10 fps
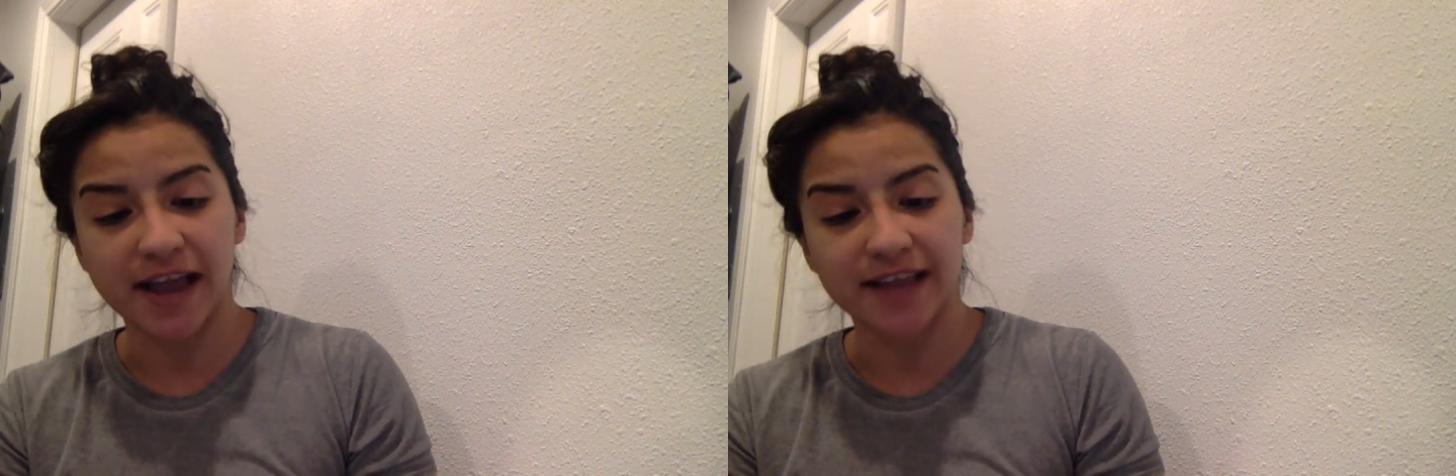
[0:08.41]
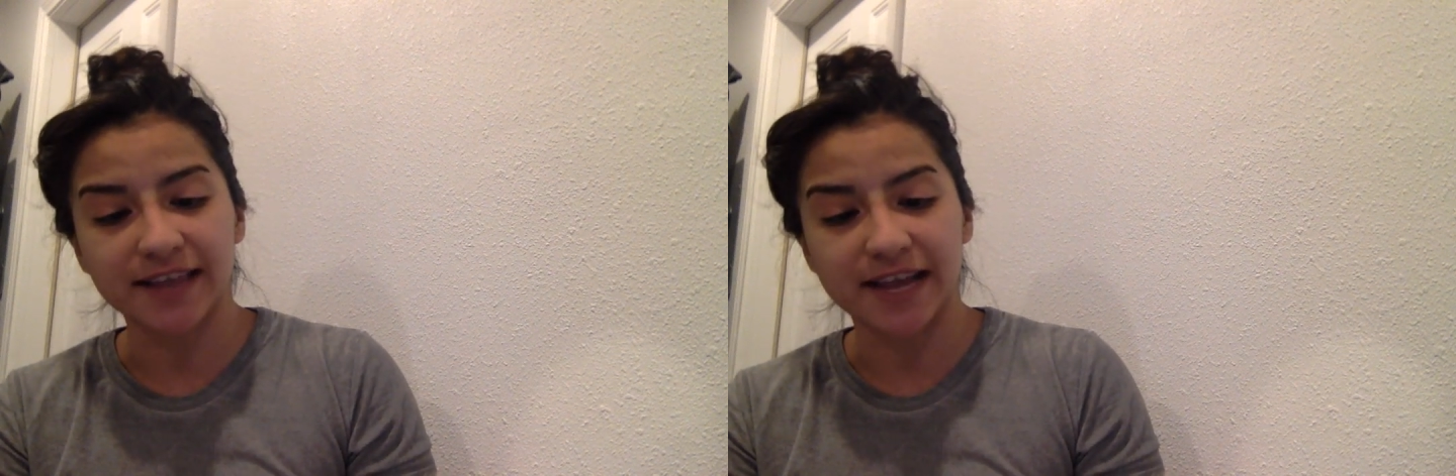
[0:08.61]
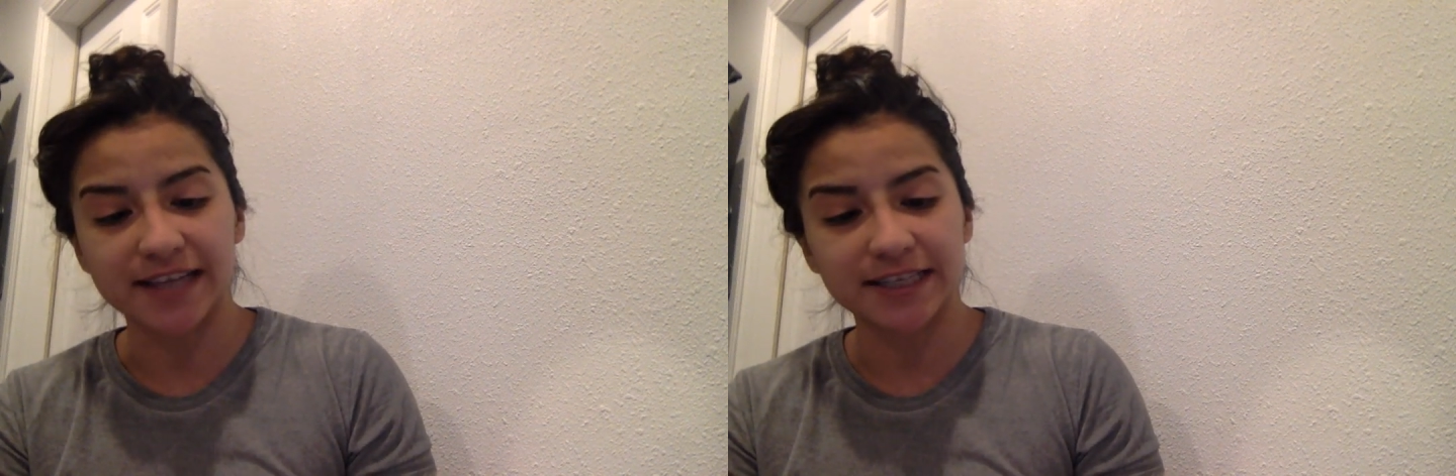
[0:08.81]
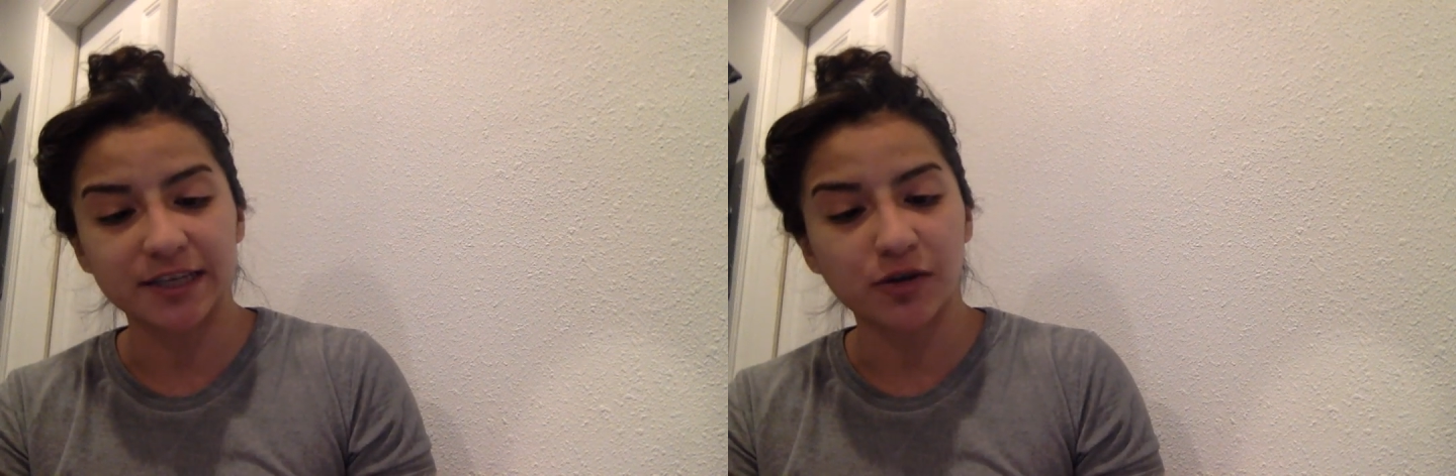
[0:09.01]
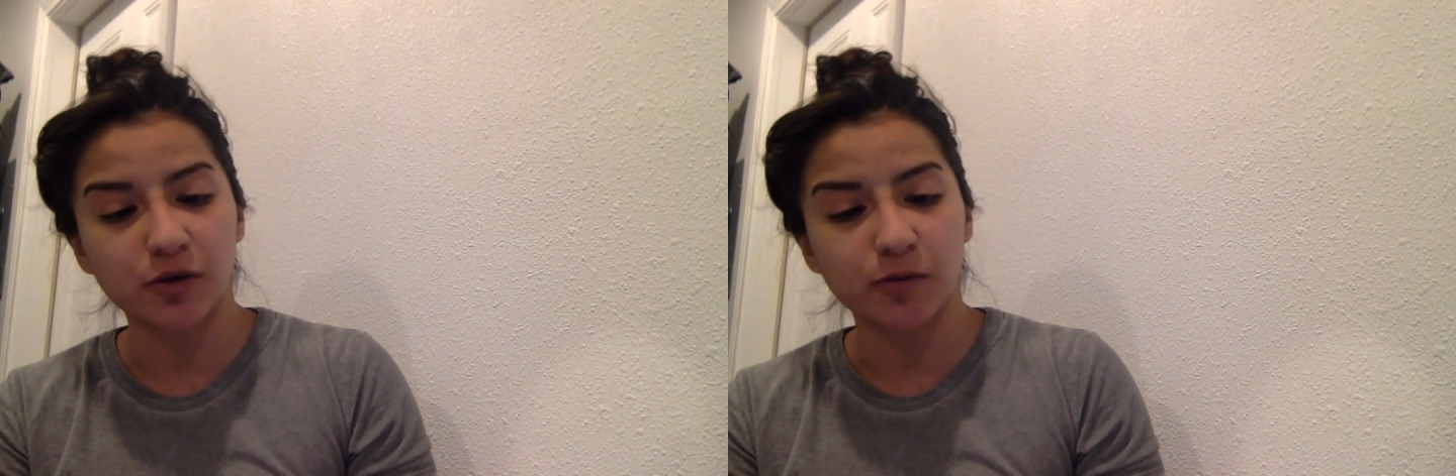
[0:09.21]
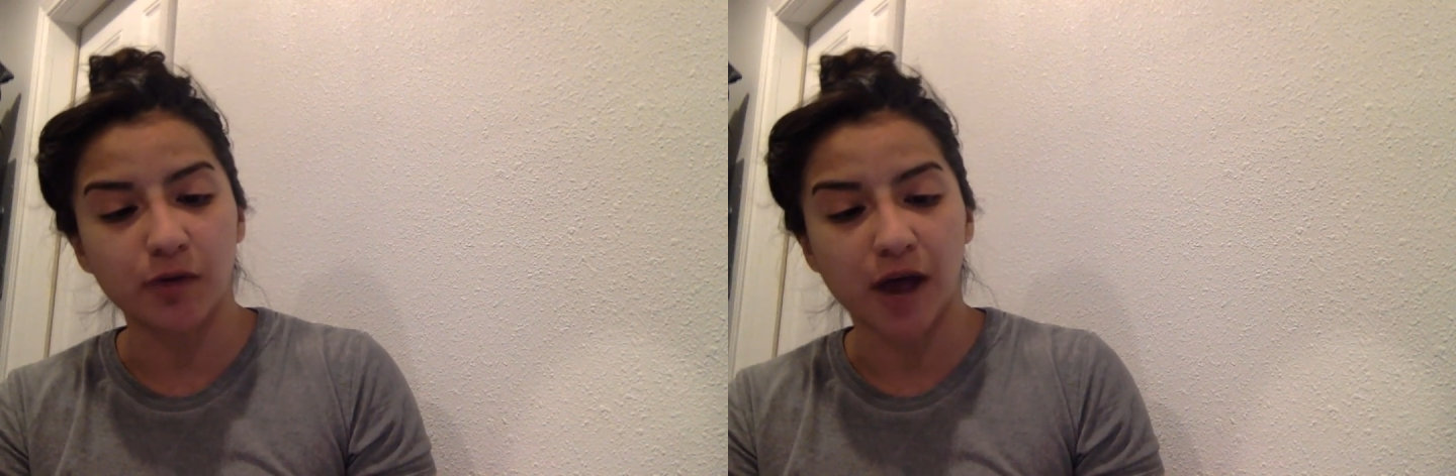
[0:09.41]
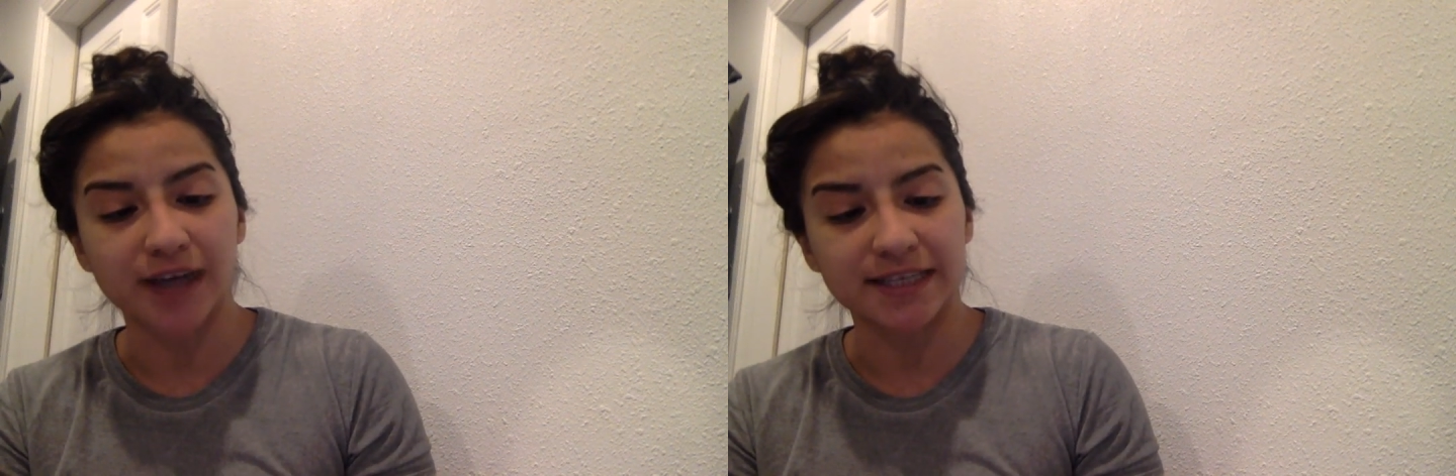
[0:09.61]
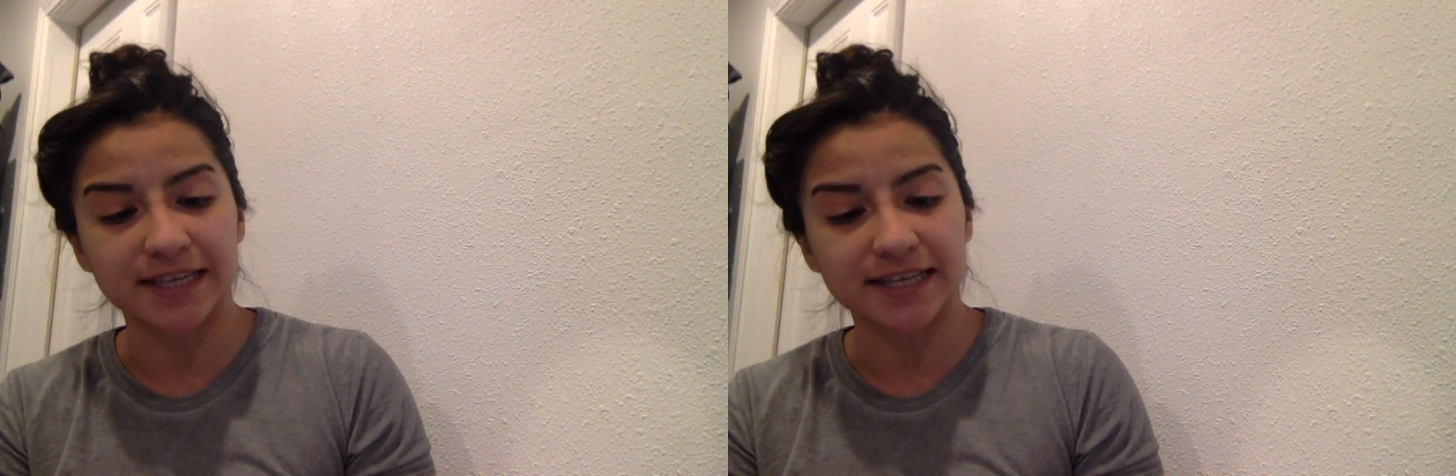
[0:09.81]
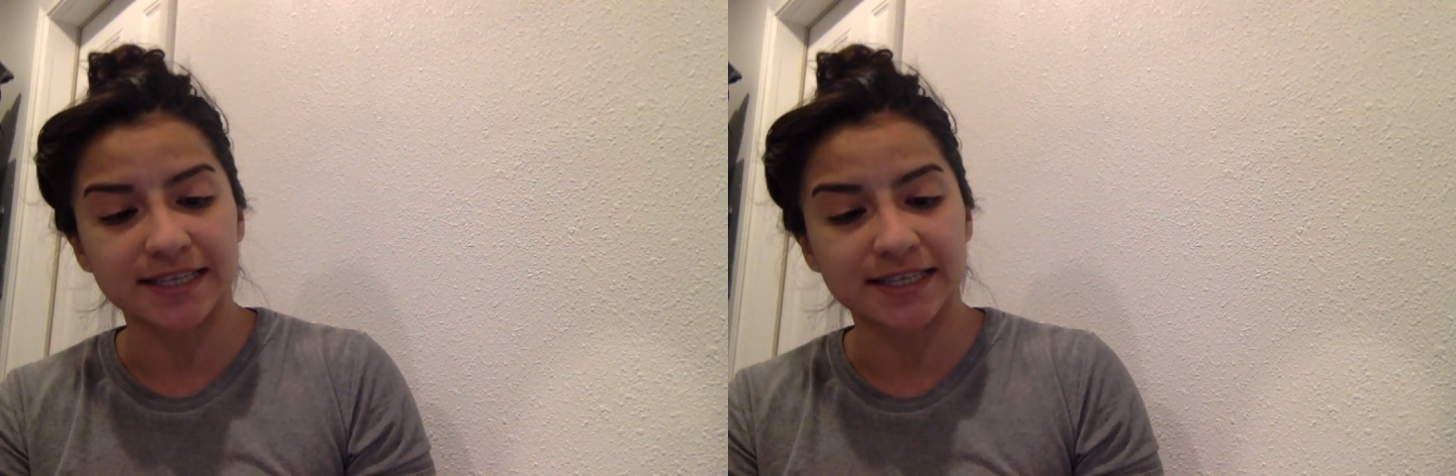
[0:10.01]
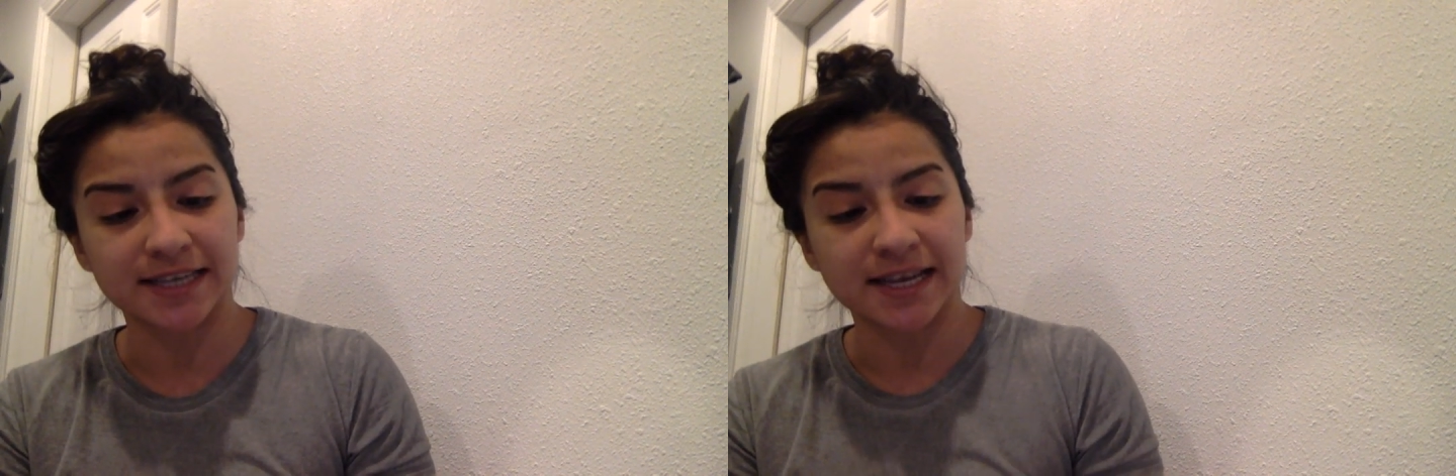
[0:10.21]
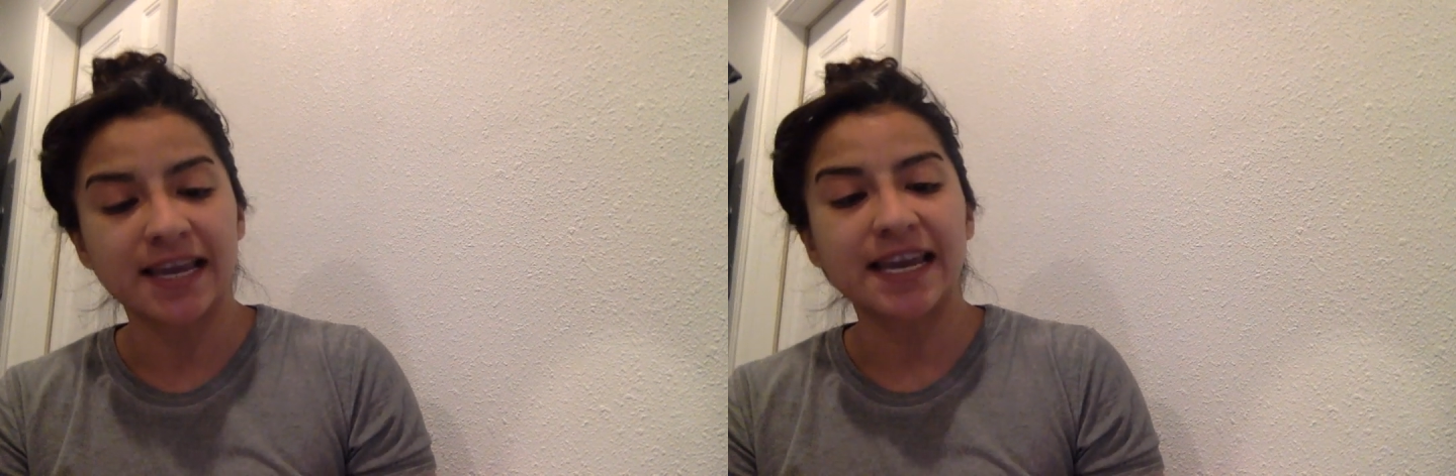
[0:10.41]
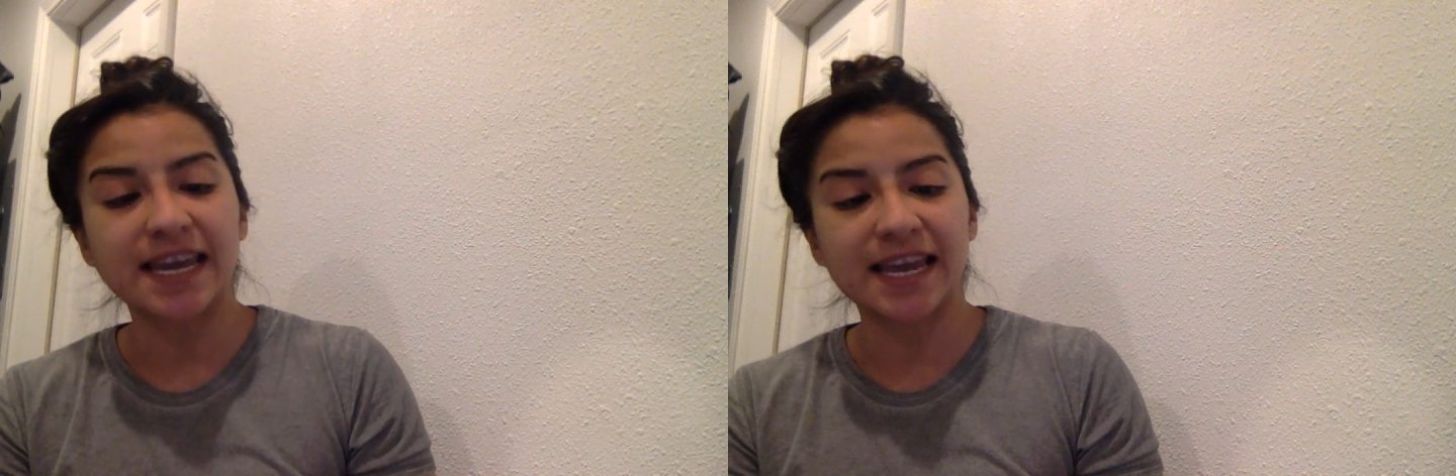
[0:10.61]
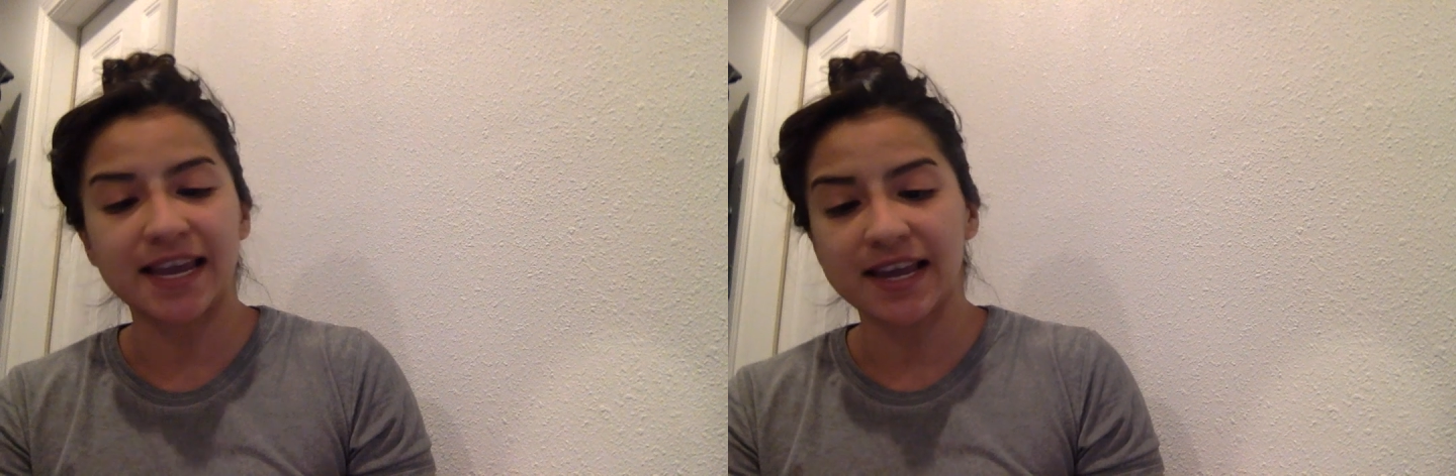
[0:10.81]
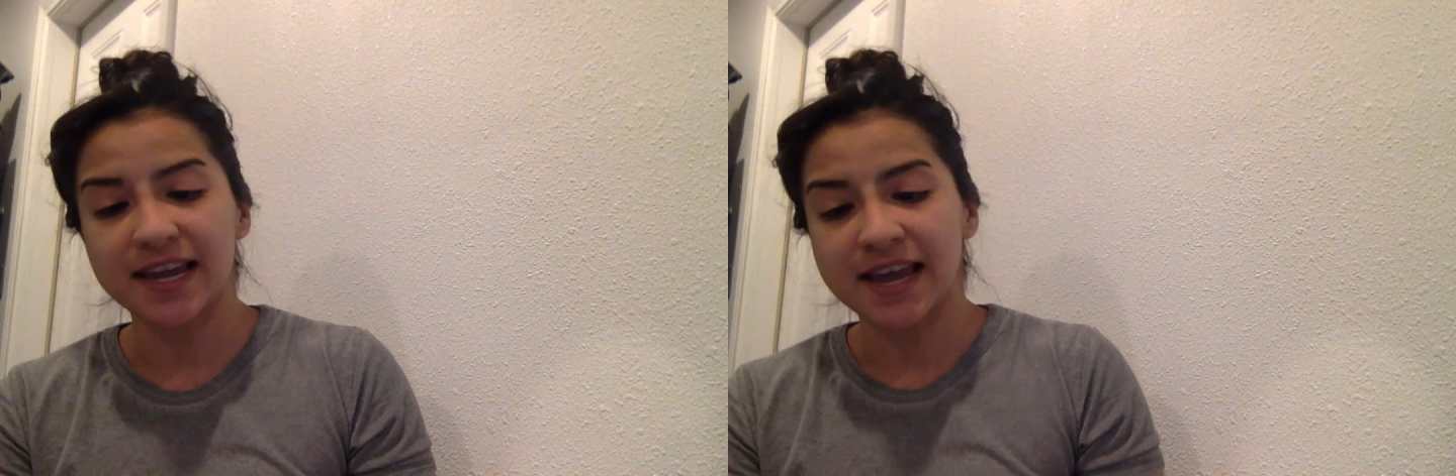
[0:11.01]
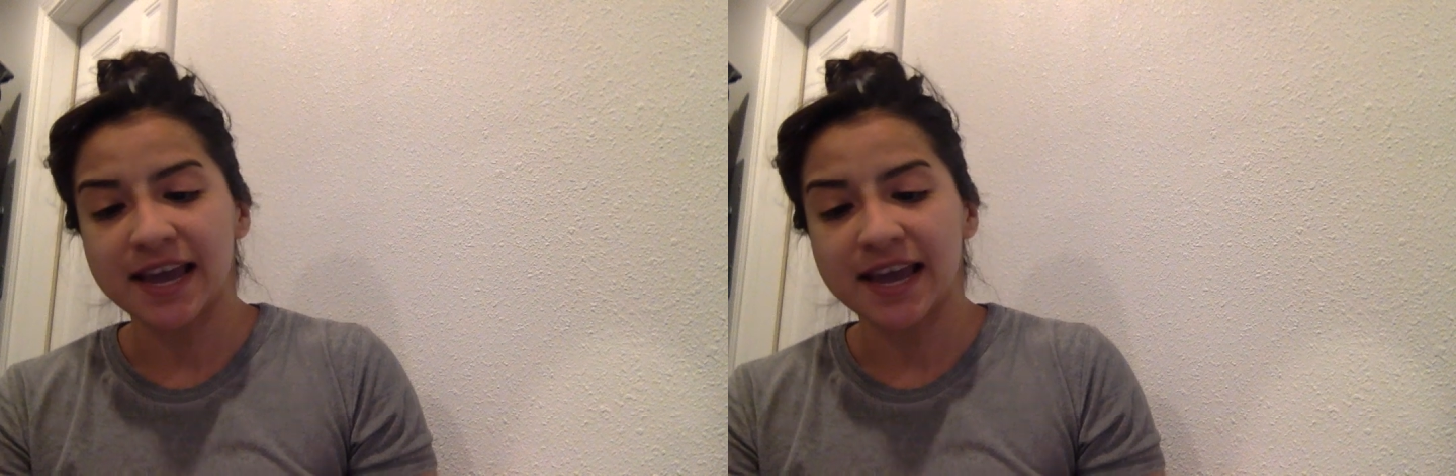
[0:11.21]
and Lexical Processing